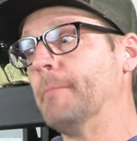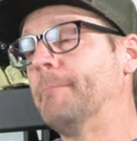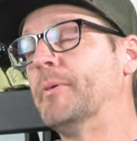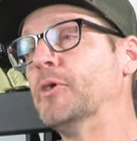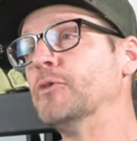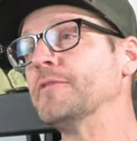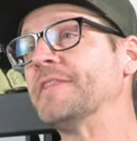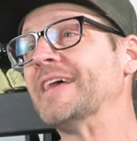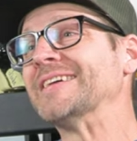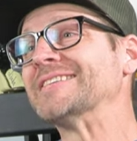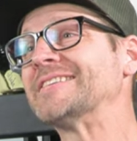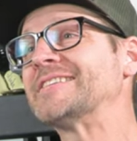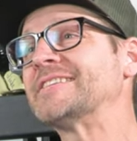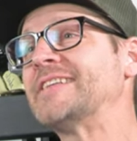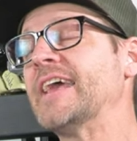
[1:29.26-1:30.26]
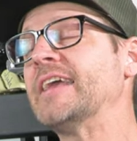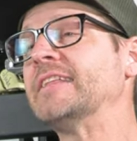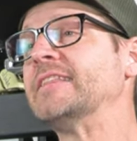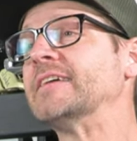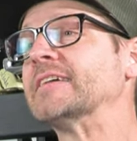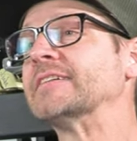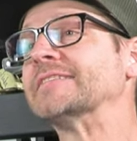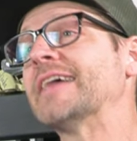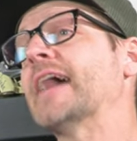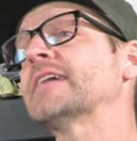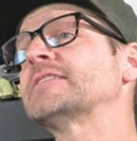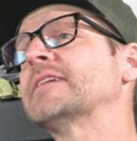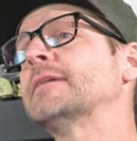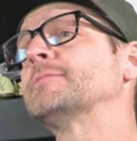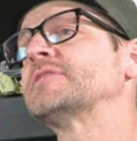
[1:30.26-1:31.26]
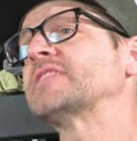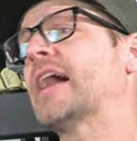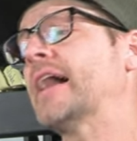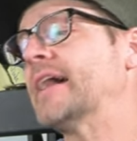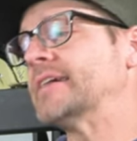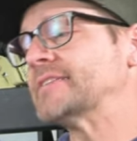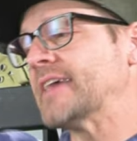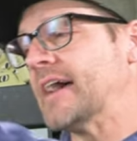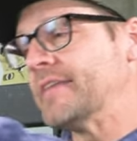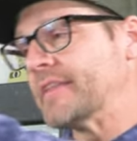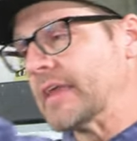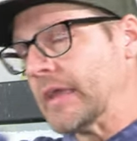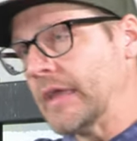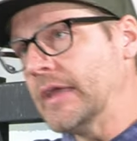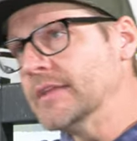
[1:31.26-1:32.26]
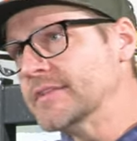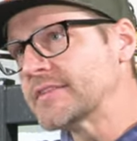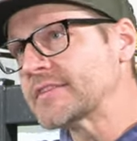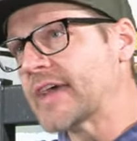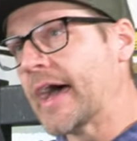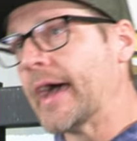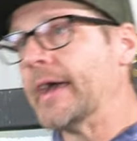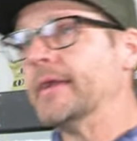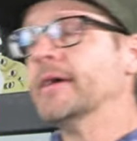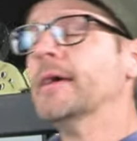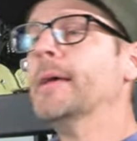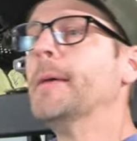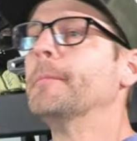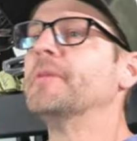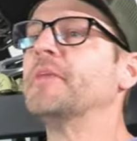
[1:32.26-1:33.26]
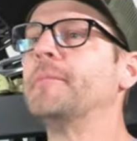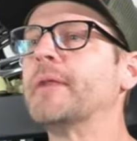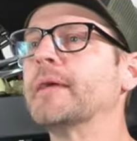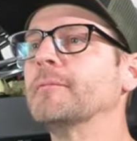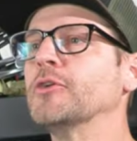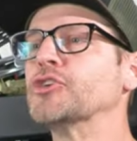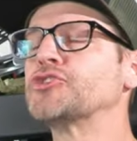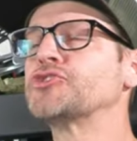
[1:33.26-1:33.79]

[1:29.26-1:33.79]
a boot that has stayed the exact same size on the inside, but they've been able